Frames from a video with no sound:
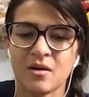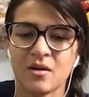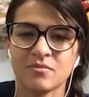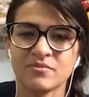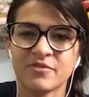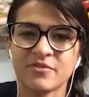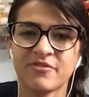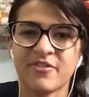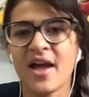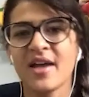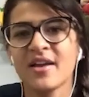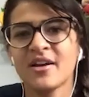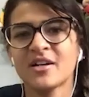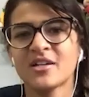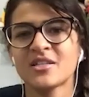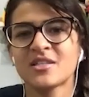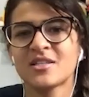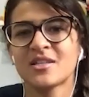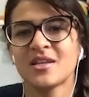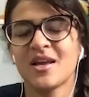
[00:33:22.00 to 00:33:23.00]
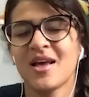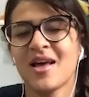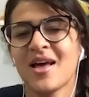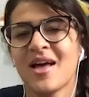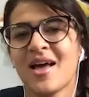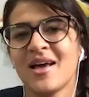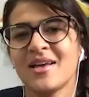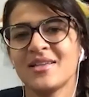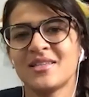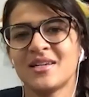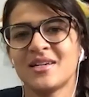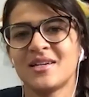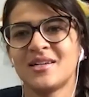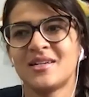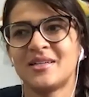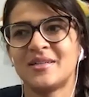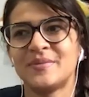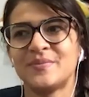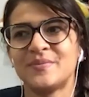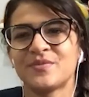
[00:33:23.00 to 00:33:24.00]
fighters has
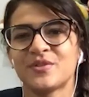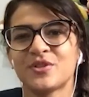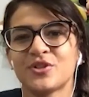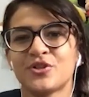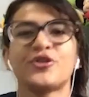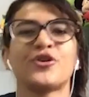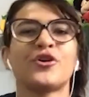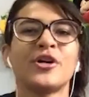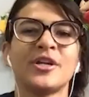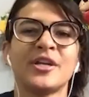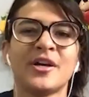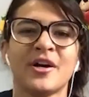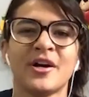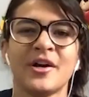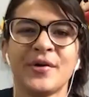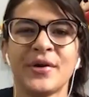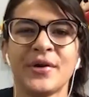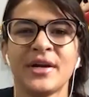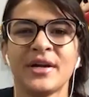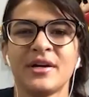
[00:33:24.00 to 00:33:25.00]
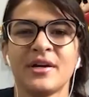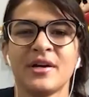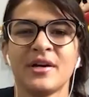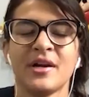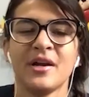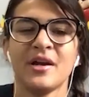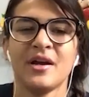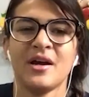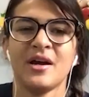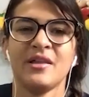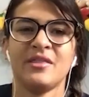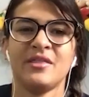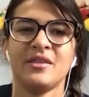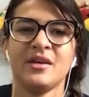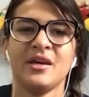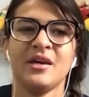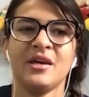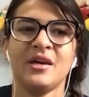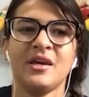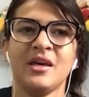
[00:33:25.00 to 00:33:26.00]
a short career. I
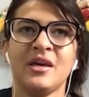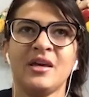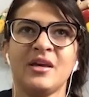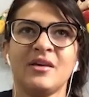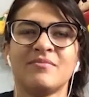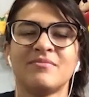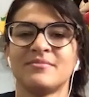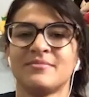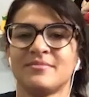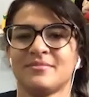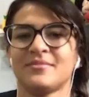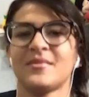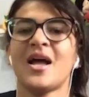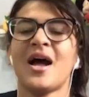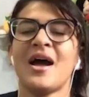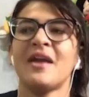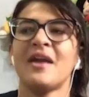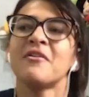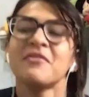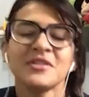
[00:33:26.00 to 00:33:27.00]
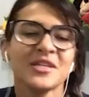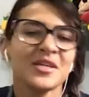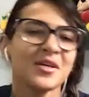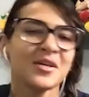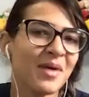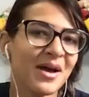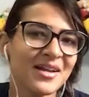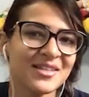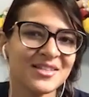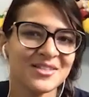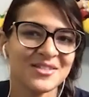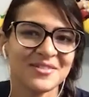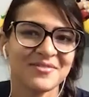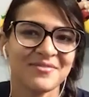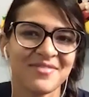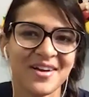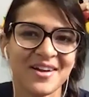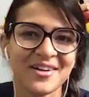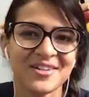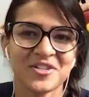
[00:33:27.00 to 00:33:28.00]
don't think mine is
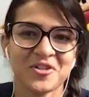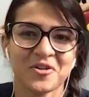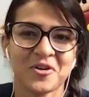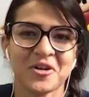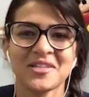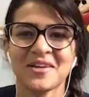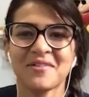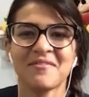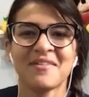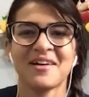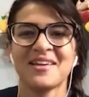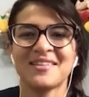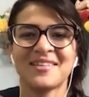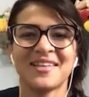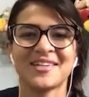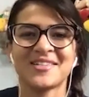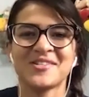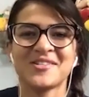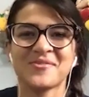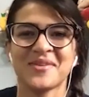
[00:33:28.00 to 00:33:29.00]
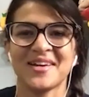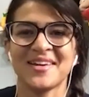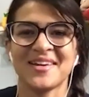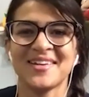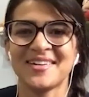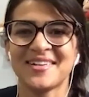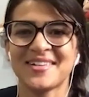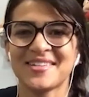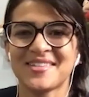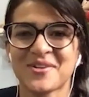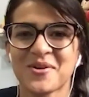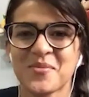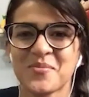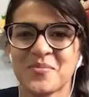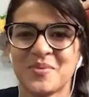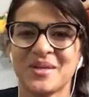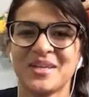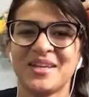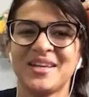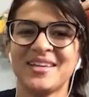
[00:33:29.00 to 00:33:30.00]
very short. I already like 20 years
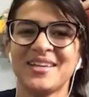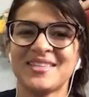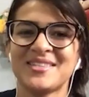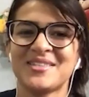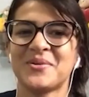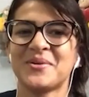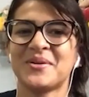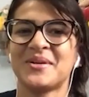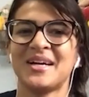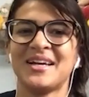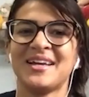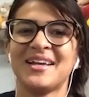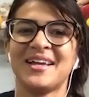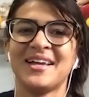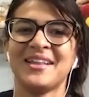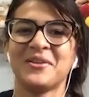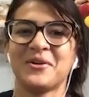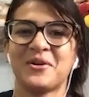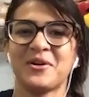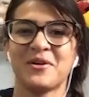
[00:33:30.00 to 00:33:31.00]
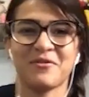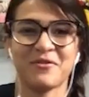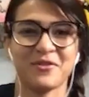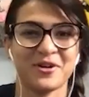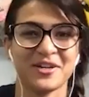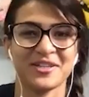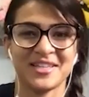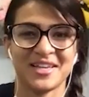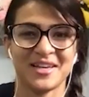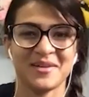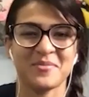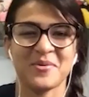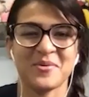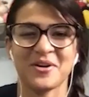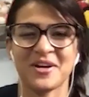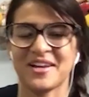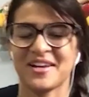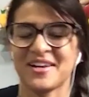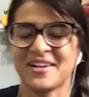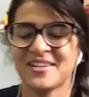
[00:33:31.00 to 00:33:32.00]
competing, so I look for 10 more
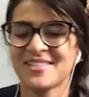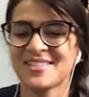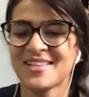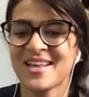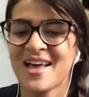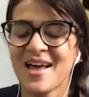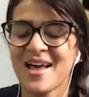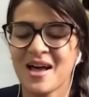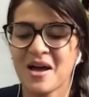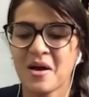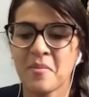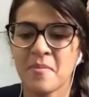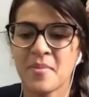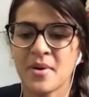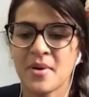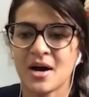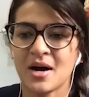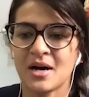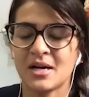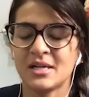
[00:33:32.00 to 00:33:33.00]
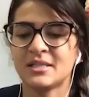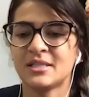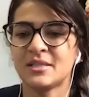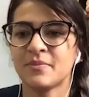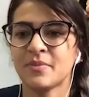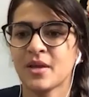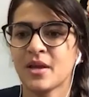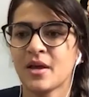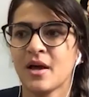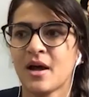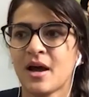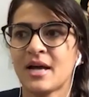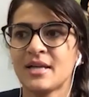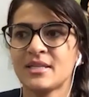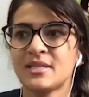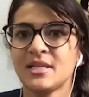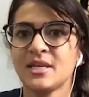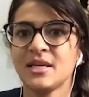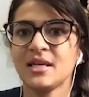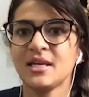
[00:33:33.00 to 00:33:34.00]
years. But I
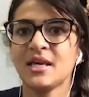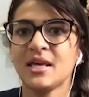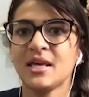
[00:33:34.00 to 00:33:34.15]
think